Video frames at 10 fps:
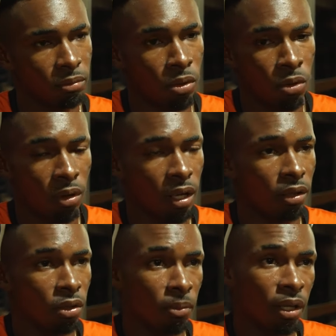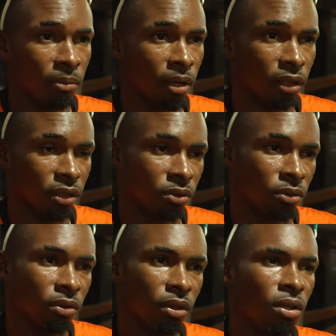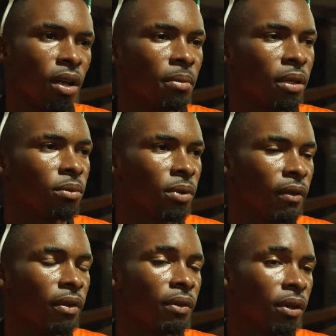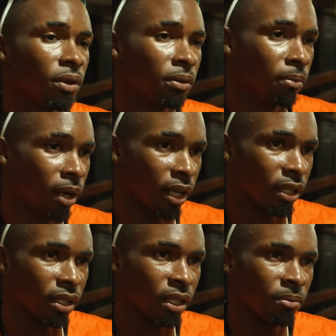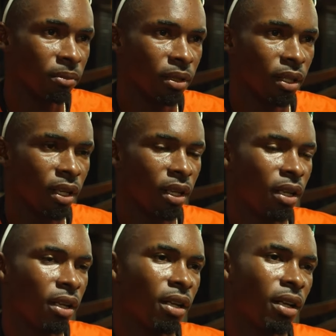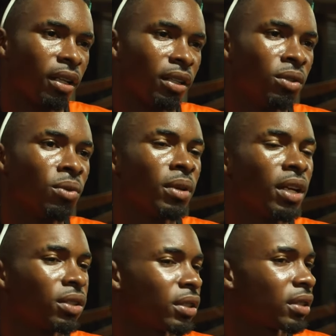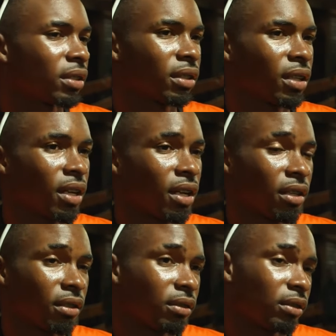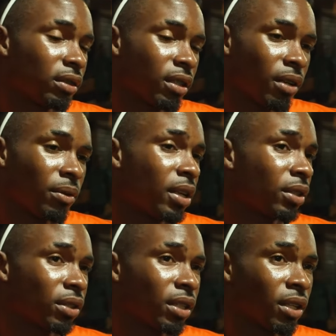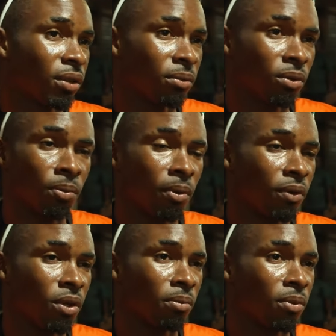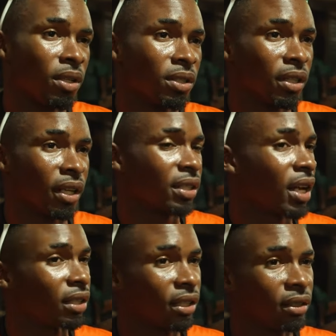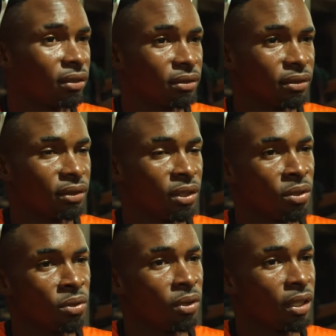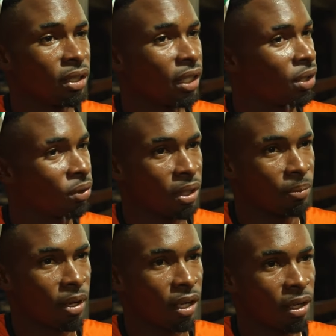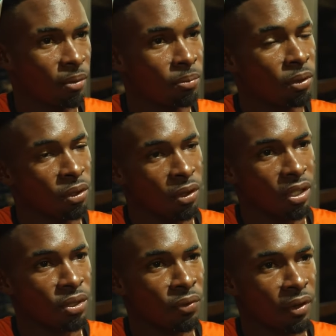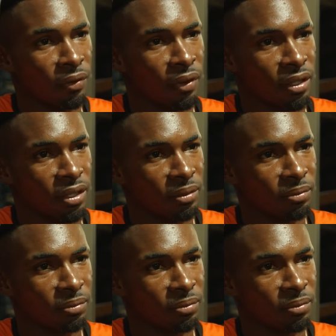bowl and normally bat. So, you know, I mean, we have a very good balanced team. And, you know, we are just a group of young boys excited, you know, looking to get out on the park and putting on a show for the fans.